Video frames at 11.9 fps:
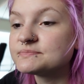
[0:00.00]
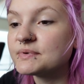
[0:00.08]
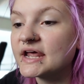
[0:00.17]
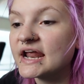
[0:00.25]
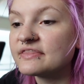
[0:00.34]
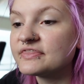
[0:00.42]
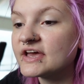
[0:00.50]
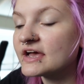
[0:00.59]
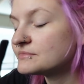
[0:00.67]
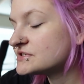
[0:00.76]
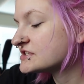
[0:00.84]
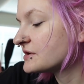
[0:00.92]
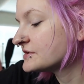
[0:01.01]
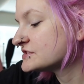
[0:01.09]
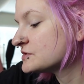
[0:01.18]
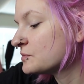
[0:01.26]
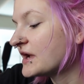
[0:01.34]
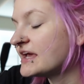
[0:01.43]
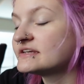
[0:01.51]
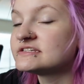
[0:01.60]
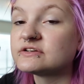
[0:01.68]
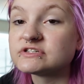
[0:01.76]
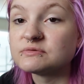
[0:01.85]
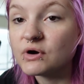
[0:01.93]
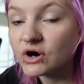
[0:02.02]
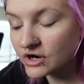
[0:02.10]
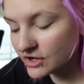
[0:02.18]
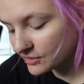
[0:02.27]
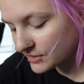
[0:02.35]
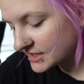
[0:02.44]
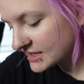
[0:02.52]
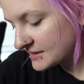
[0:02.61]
but I think I'm just going to wait until tomorrow